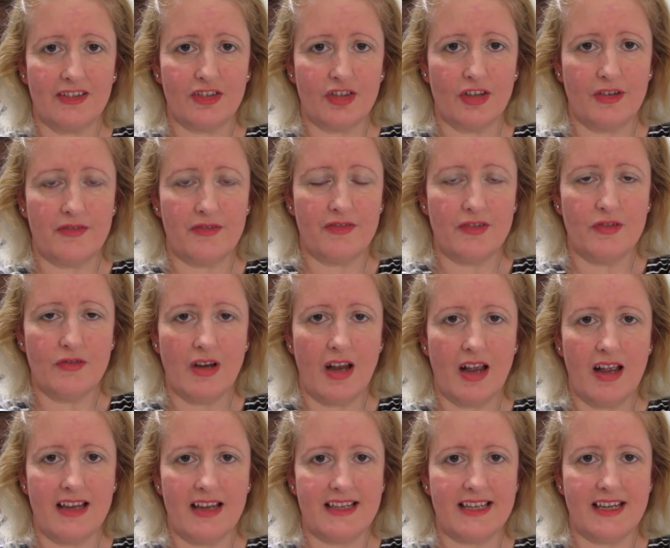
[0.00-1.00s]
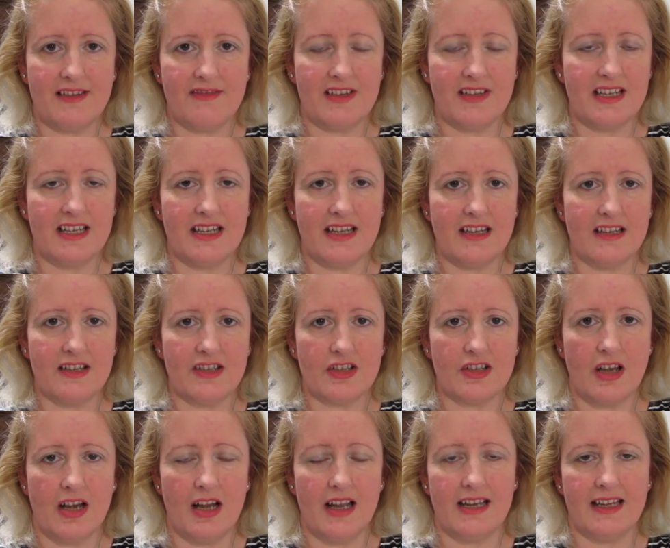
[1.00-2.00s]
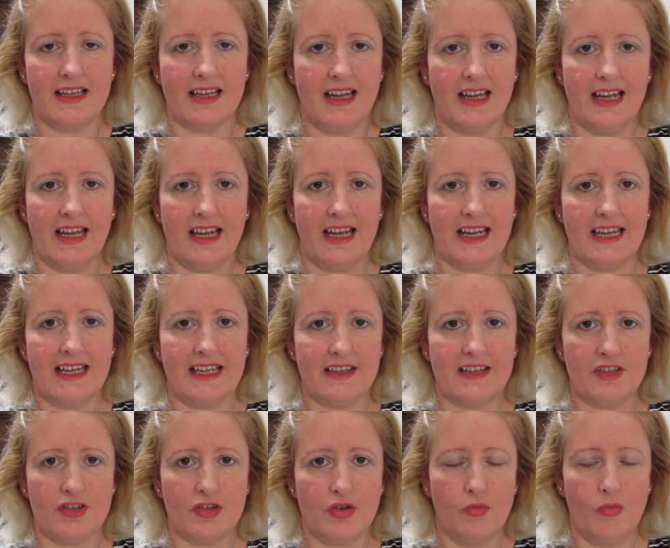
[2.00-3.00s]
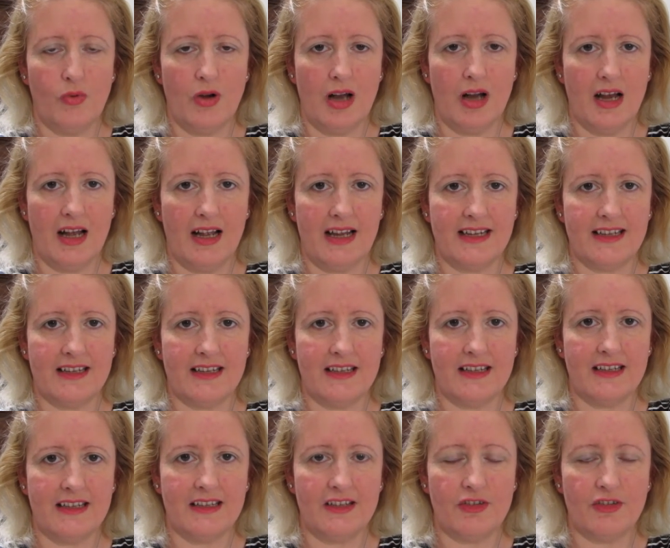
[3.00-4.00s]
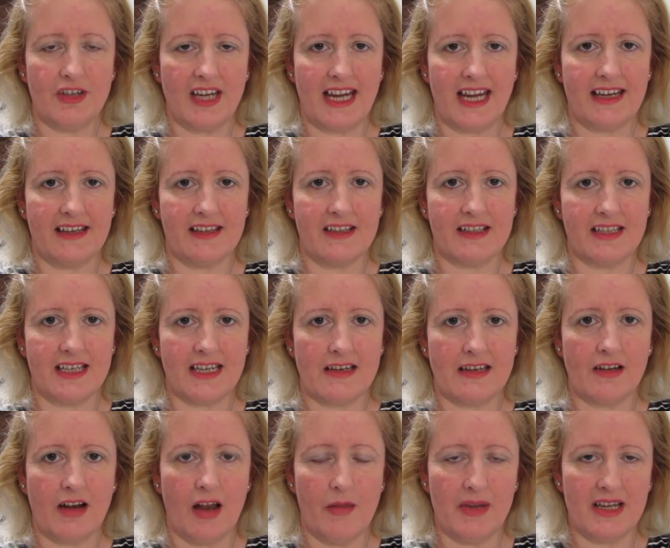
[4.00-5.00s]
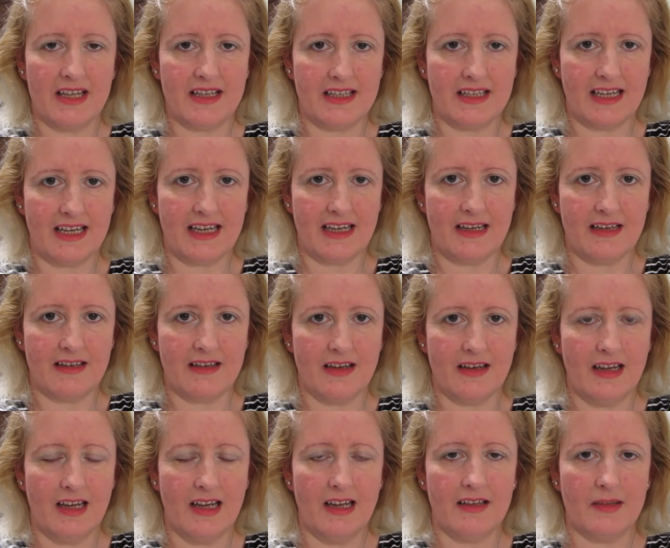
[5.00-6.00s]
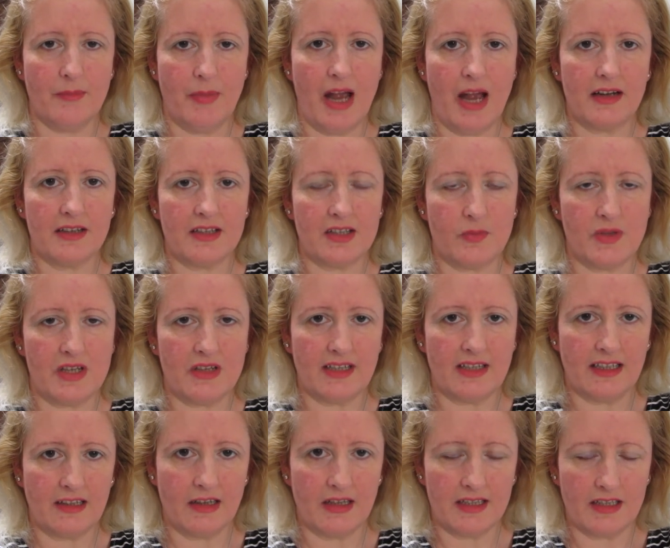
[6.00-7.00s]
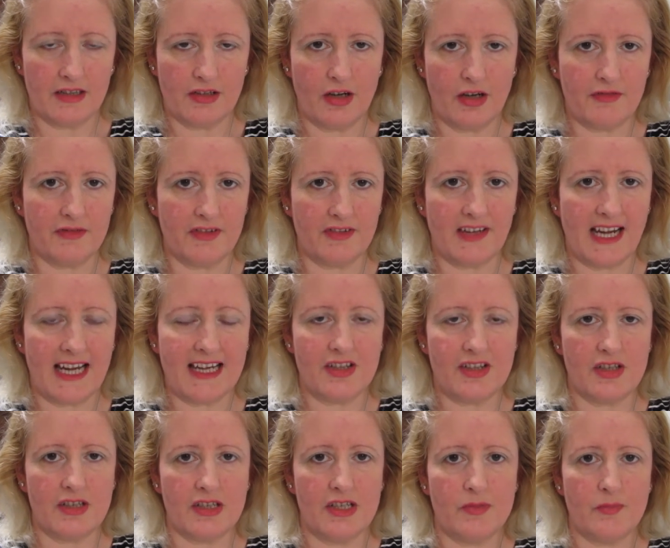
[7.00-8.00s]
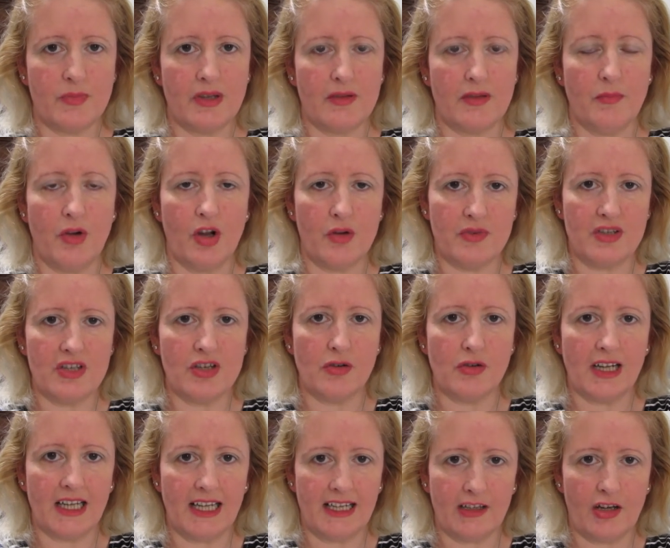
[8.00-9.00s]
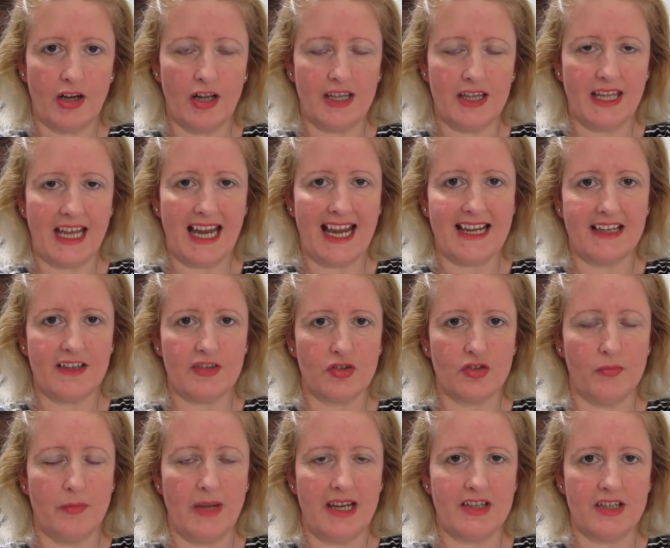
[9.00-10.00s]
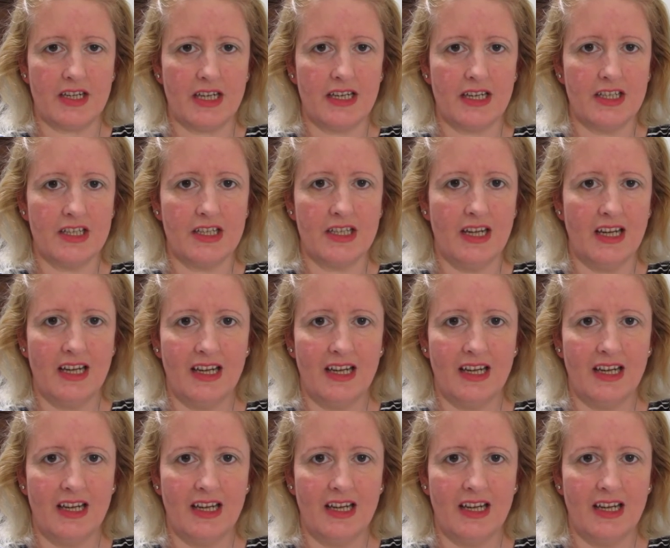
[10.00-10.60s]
So if you guys have any insight as to why you can see comments in the box when you click on the notifications, but the moment you click on that actual message,